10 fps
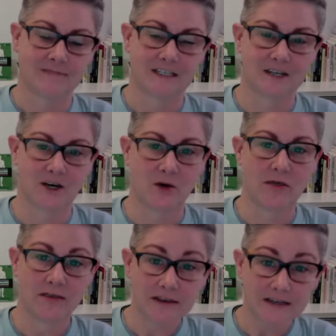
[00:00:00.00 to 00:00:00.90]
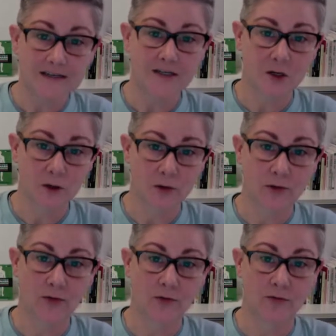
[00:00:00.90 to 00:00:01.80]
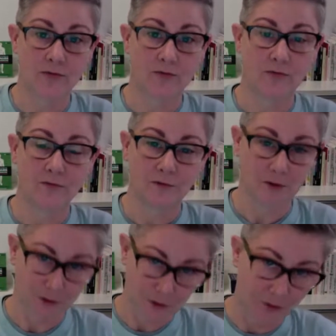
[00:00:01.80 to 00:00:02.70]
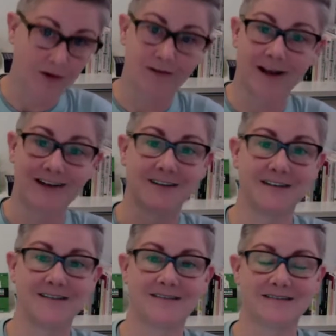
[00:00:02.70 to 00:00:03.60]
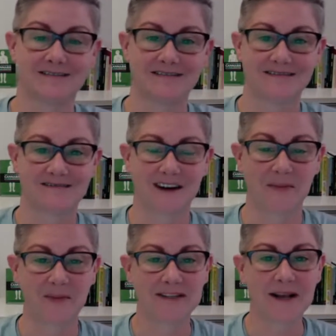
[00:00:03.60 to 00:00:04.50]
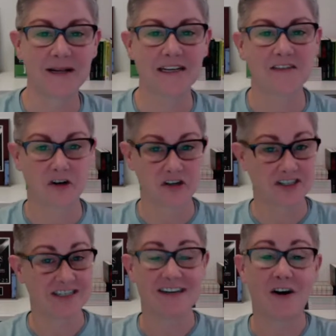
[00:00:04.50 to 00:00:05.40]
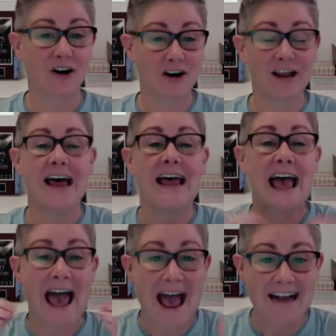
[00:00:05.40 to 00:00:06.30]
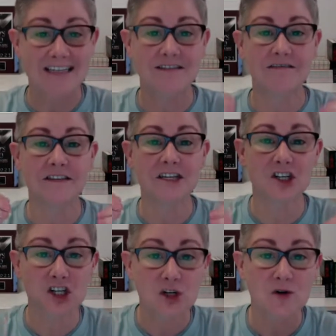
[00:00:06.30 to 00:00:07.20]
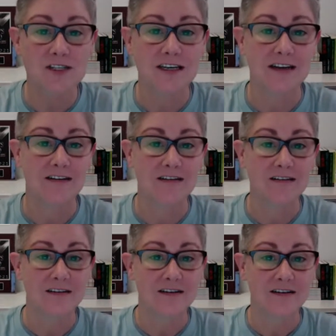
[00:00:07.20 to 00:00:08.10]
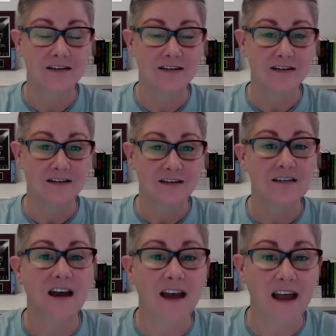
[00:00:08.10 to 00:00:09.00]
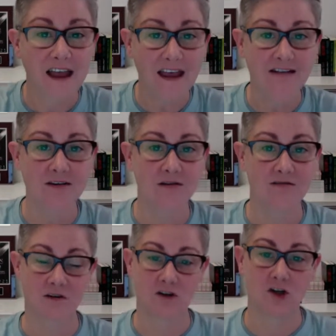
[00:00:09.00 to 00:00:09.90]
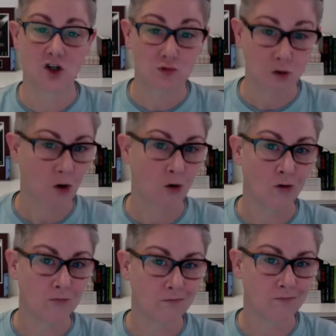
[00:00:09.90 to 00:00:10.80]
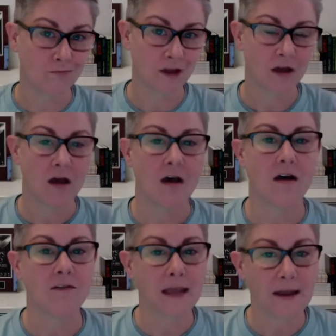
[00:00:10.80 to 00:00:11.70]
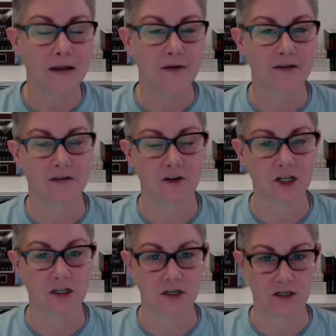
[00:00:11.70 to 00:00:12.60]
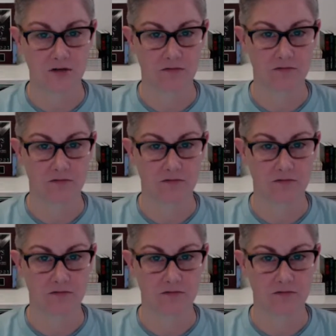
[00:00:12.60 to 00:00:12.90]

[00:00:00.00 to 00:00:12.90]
So this is who your elected representatives are, are actively choosing to hand over control of cannabis in Virginia to.